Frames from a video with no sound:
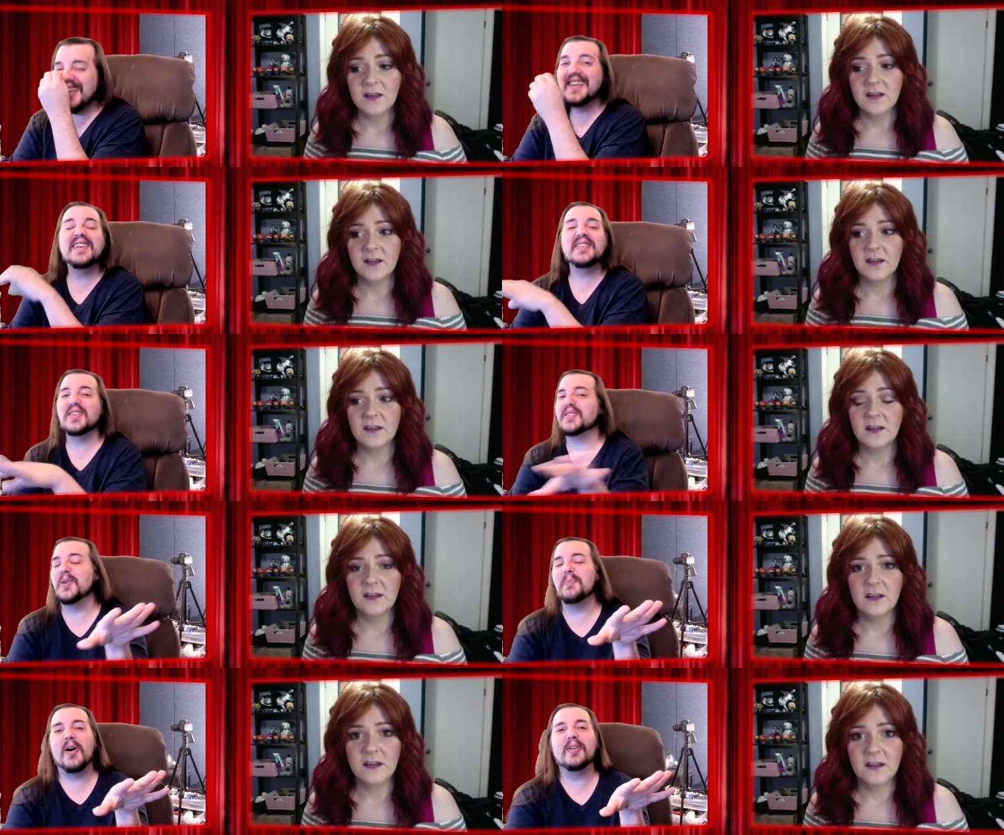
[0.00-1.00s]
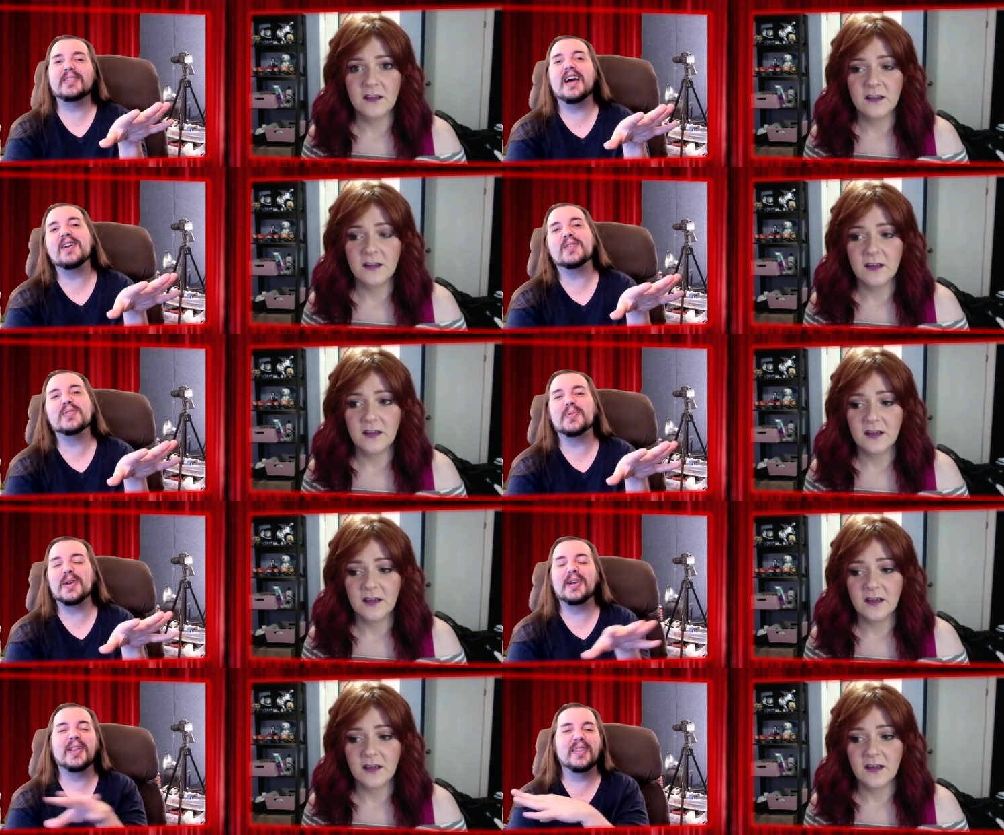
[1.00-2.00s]
Speaker 1: You just assume all tigers are
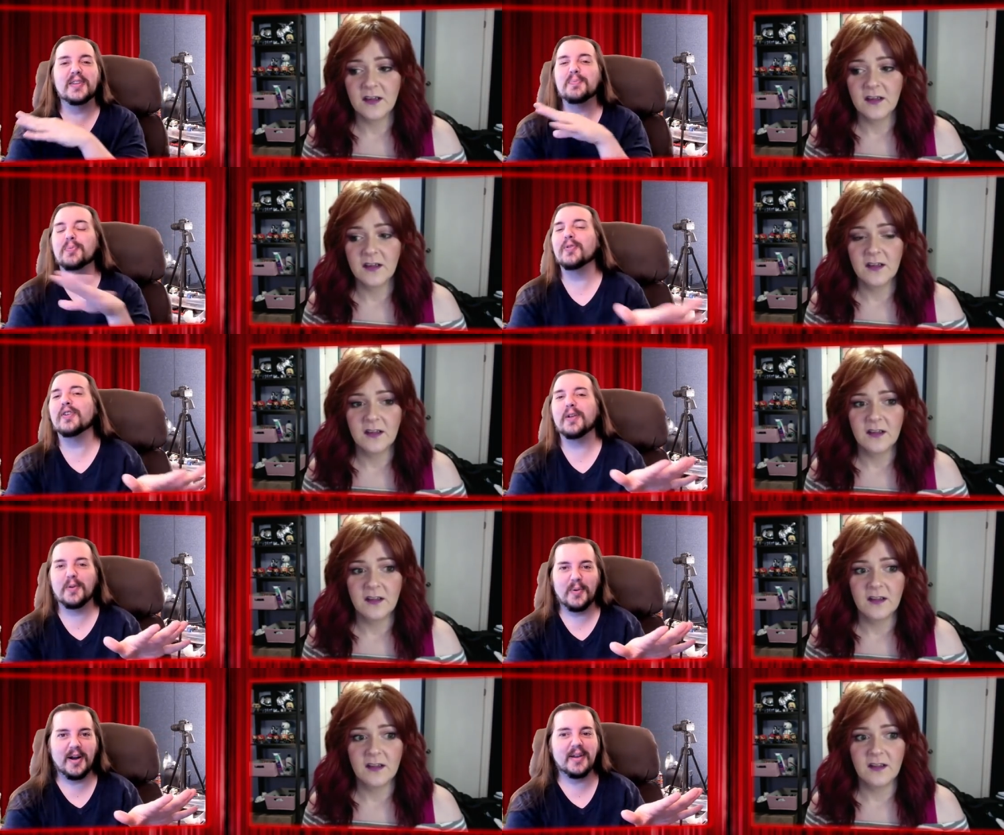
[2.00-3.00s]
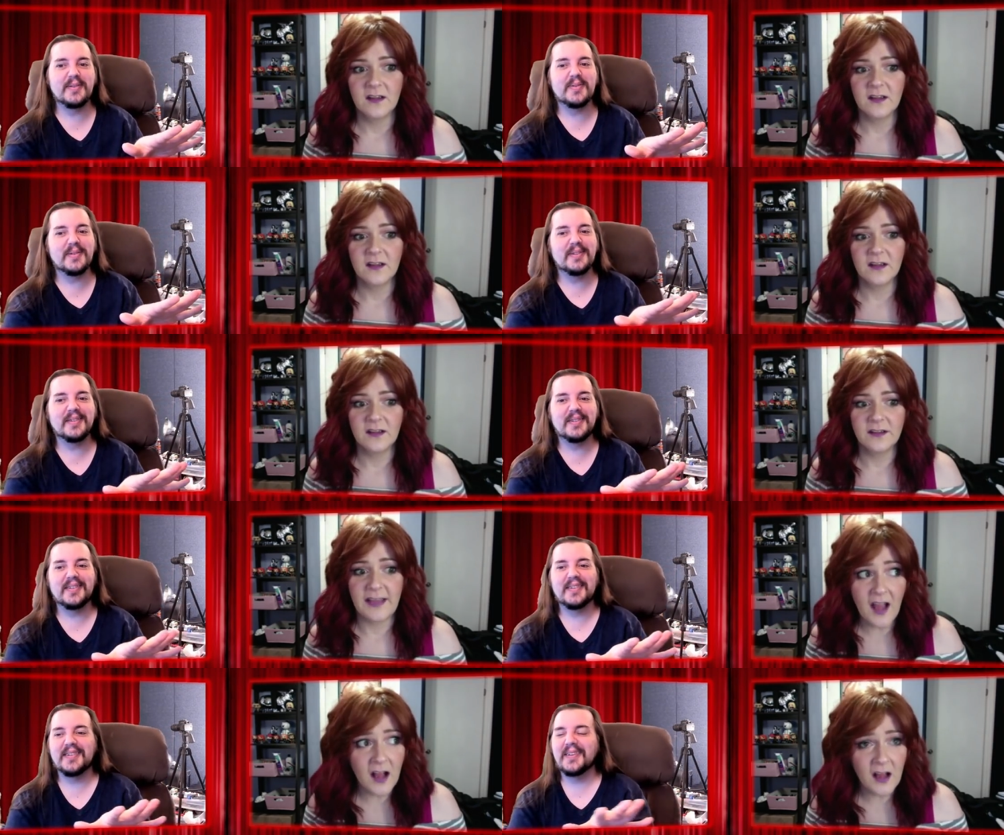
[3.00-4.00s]
real unless proven otherwise.
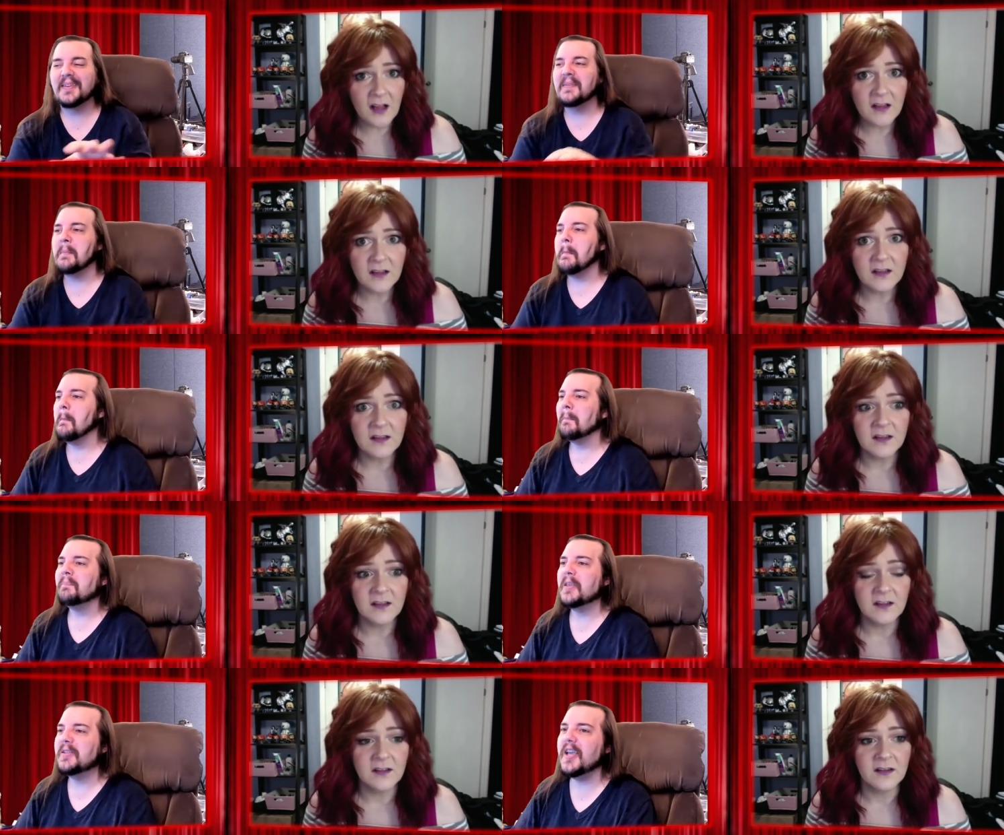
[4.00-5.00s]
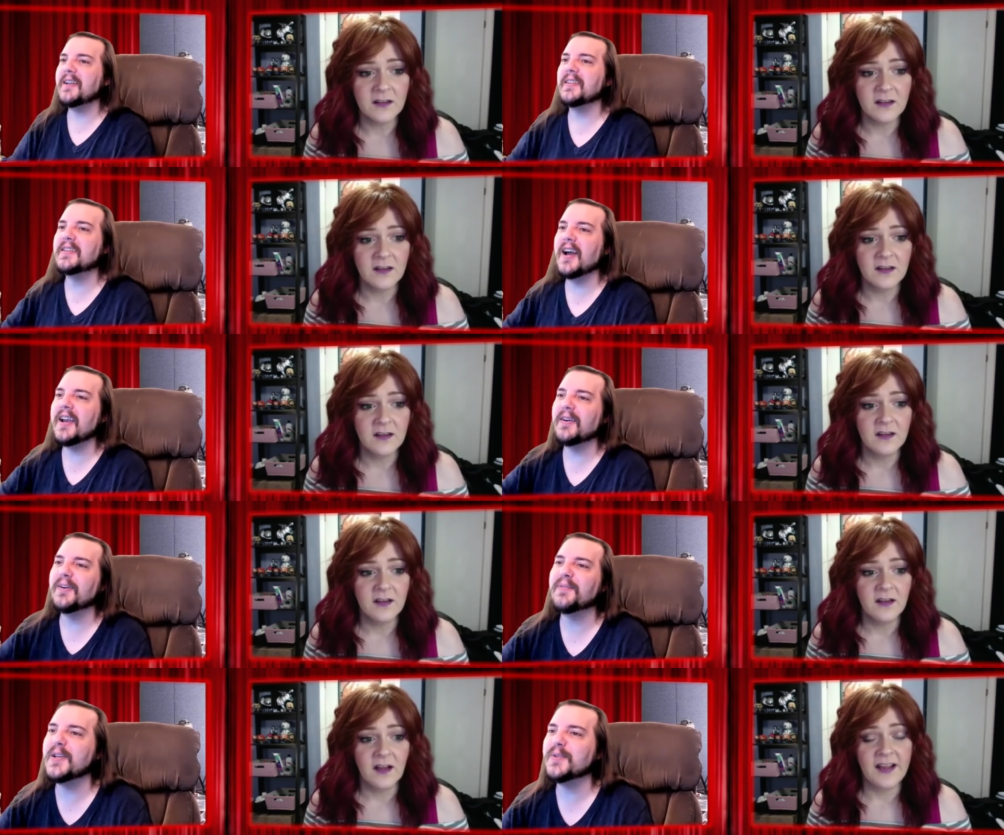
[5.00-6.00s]
Speaker 2: Yeah.
Speaker 1: You take the
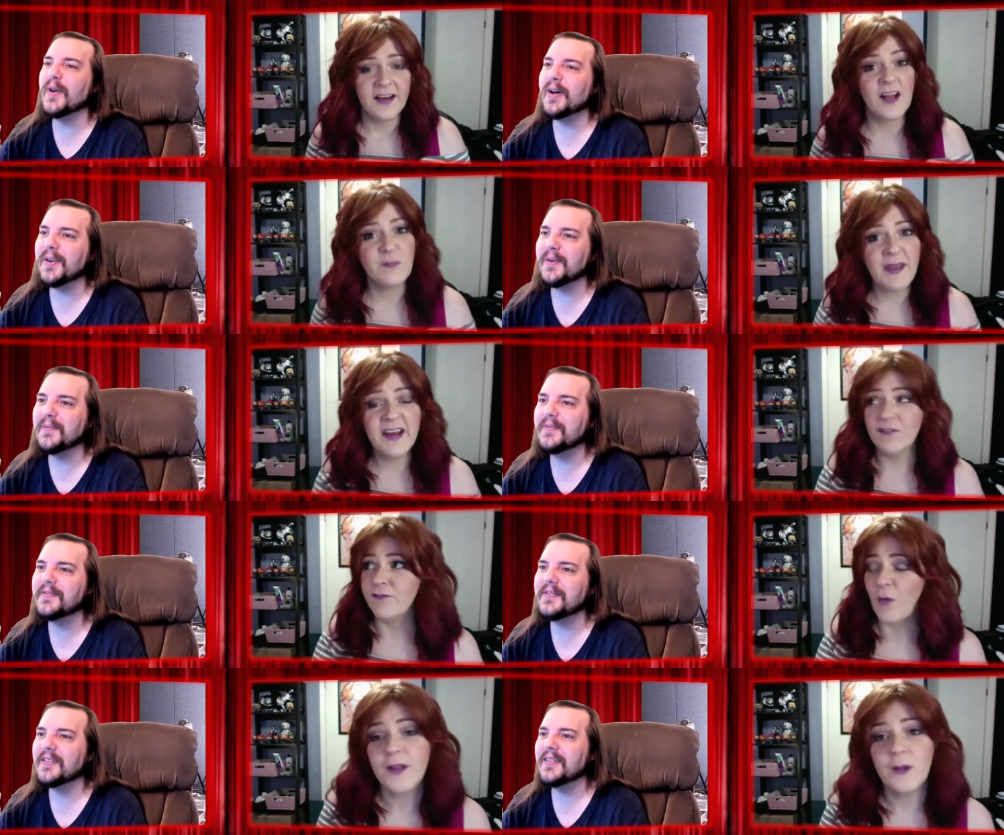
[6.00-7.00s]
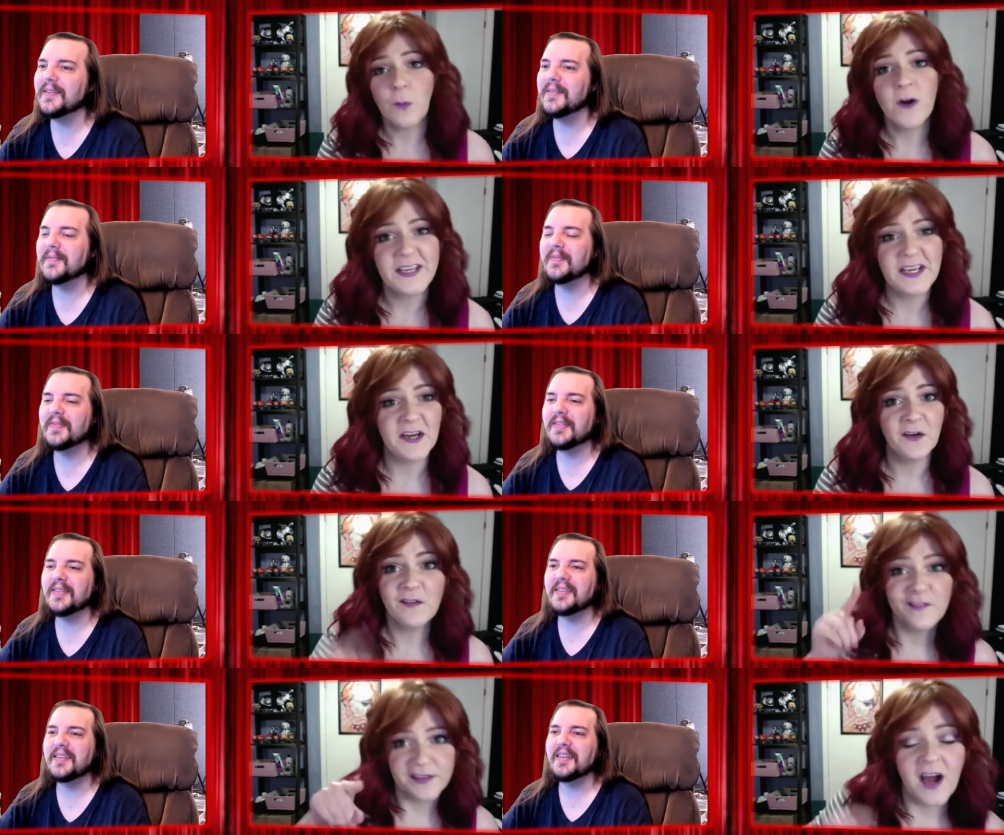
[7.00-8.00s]
tiger at face
Speaker 2: value. And I've made it forty-one
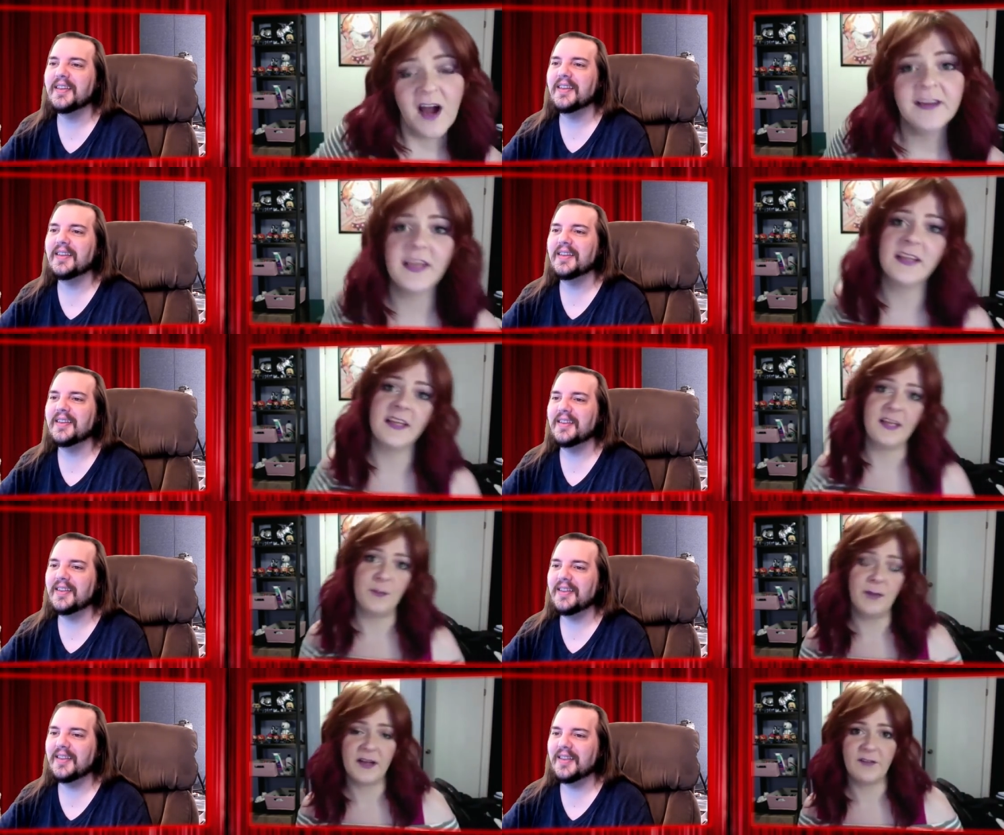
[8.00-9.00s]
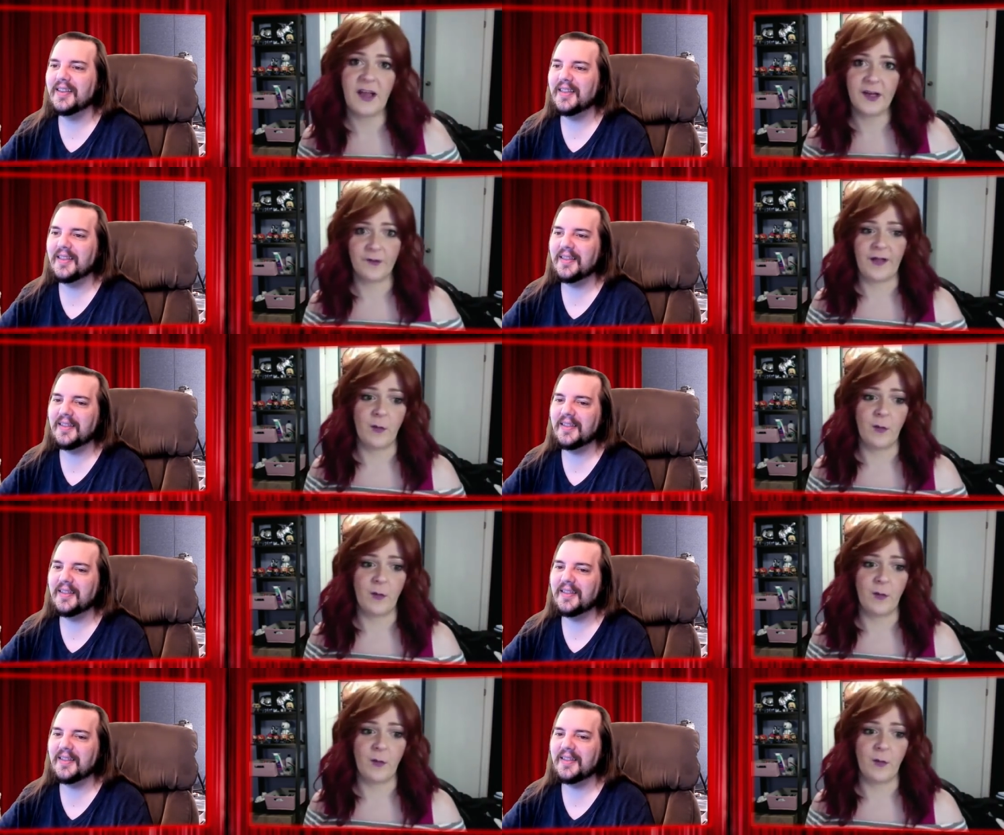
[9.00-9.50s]
years not getting eaten by a tiger